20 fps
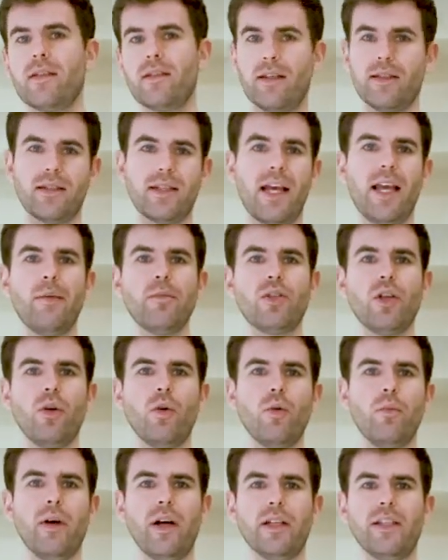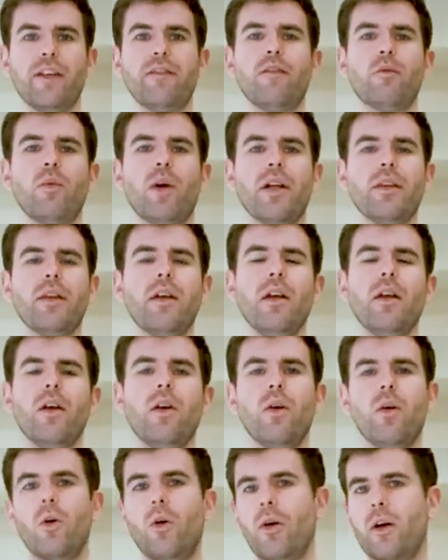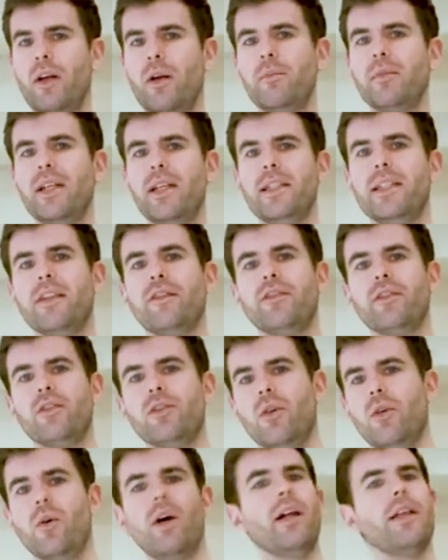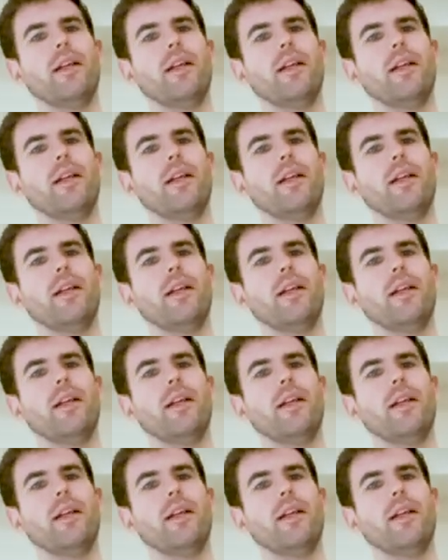the, same tool but a different one or a completely different tool. I